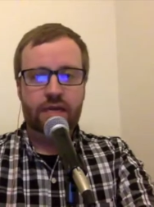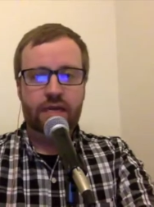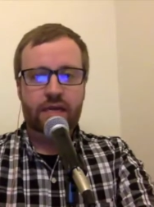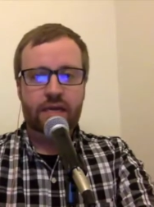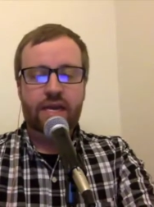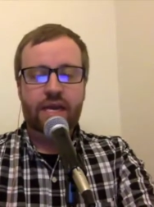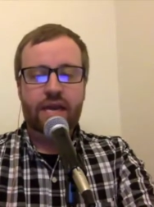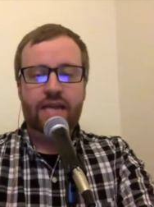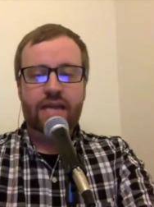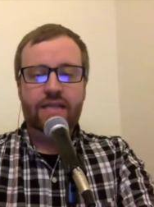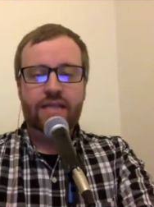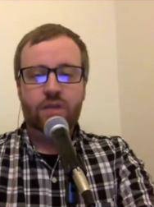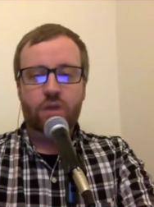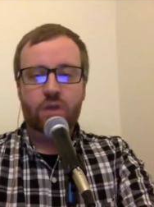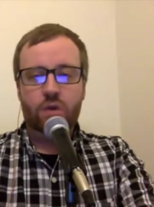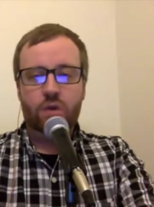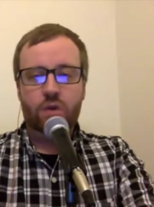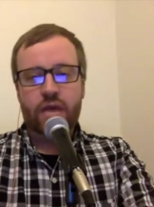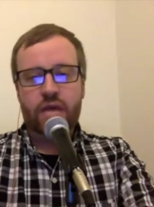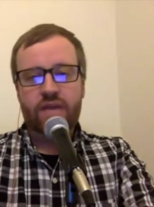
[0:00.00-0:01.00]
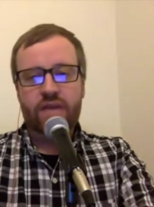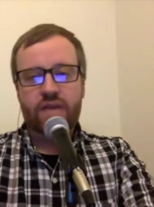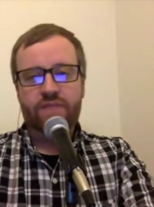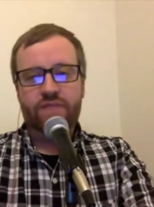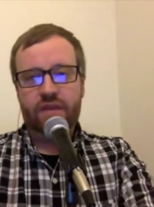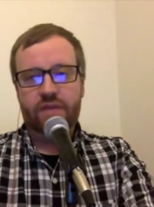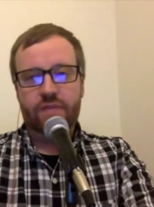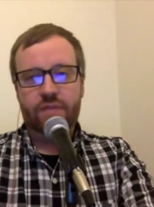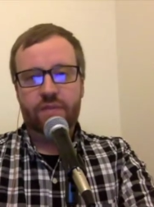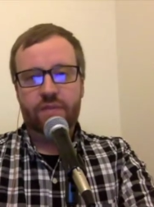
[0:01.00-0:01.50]
and it's okay if they
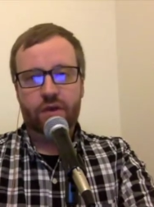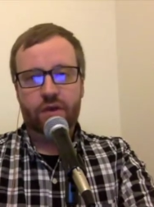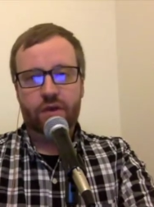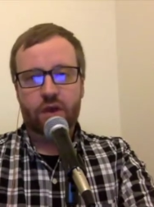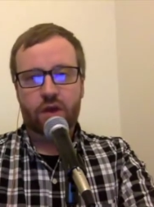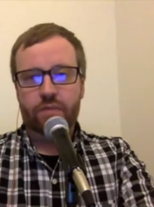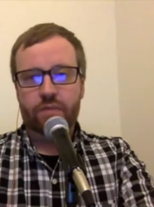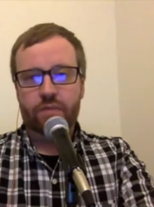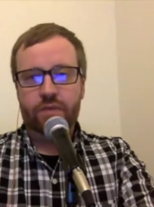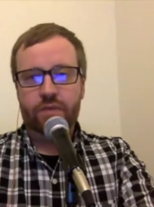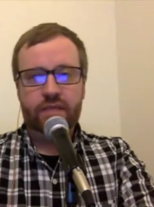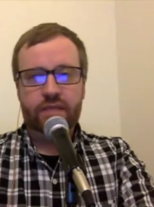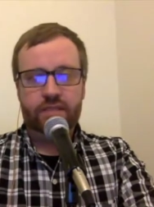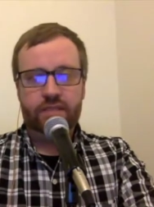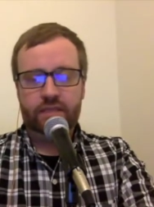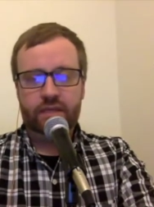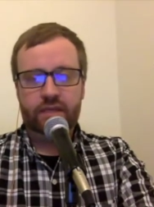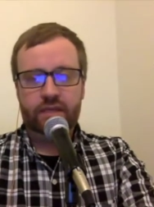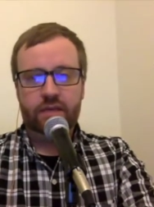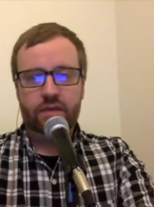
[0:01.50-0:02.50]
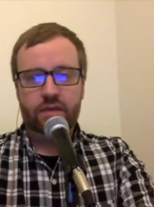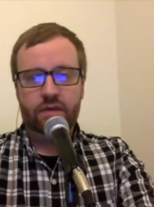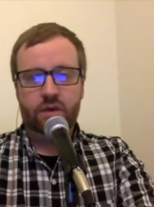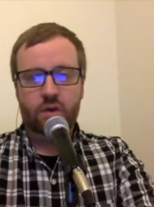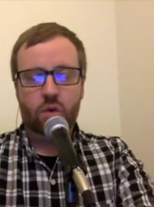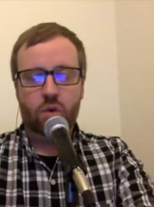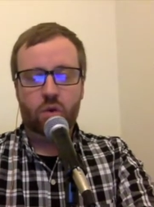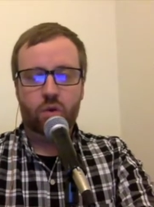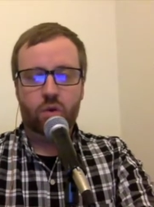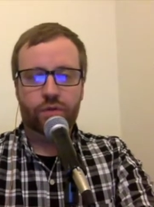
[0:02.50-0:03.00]
appear on PC
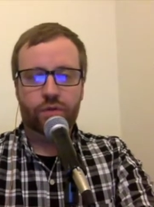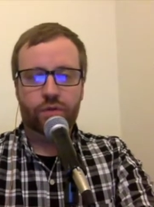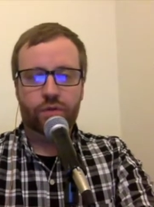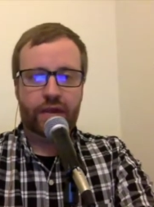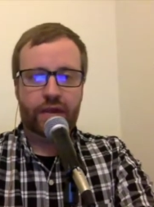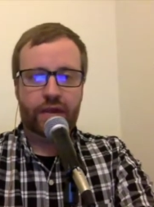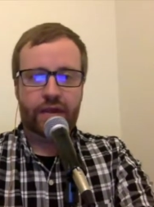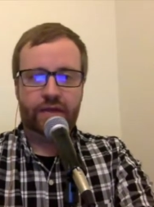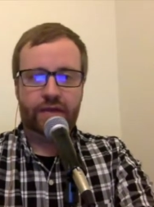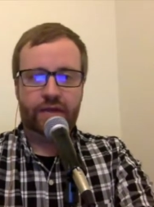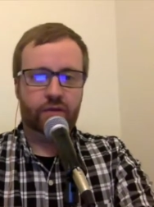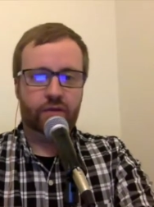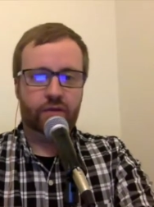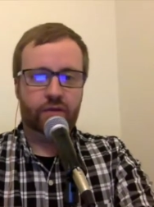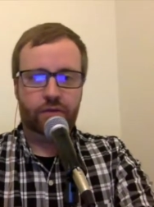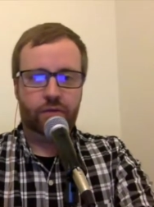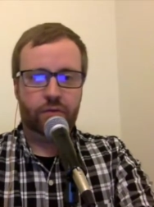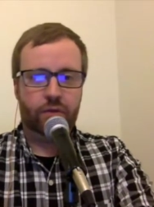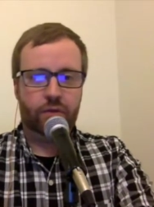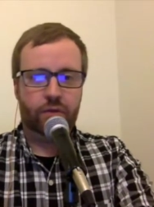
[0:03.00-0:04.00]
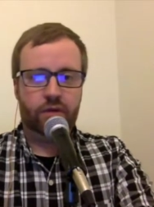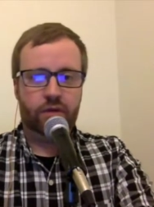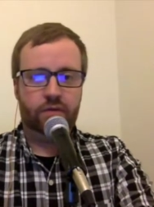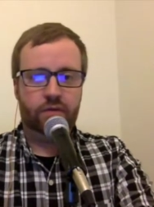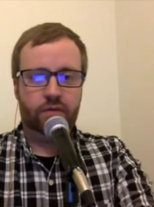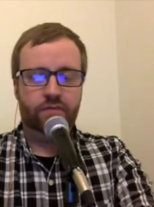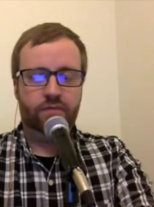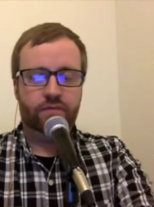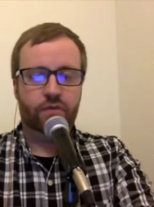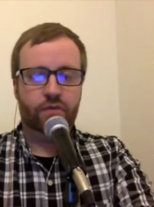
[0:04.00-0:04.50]
or their handheld counterpart.
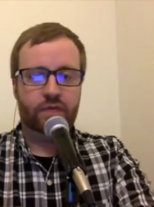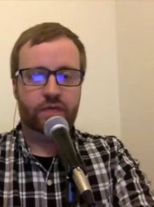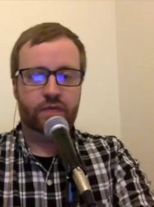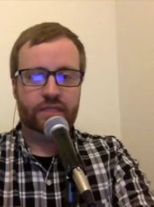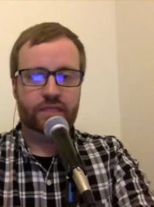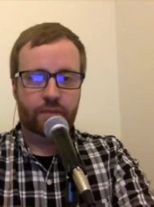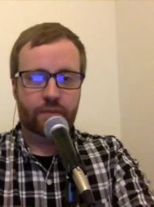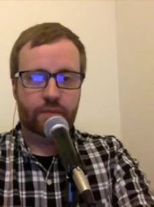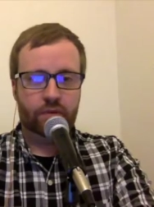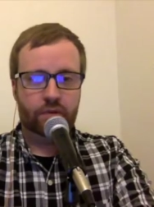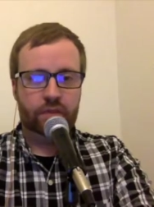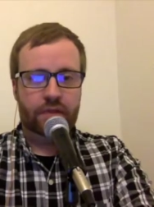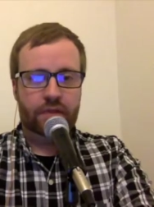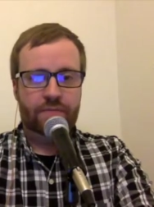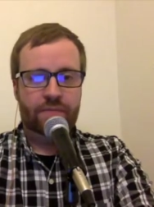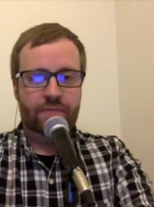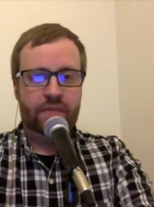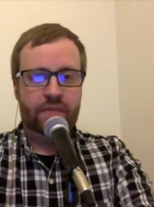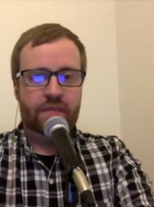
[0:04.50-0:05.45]
For example, yeah.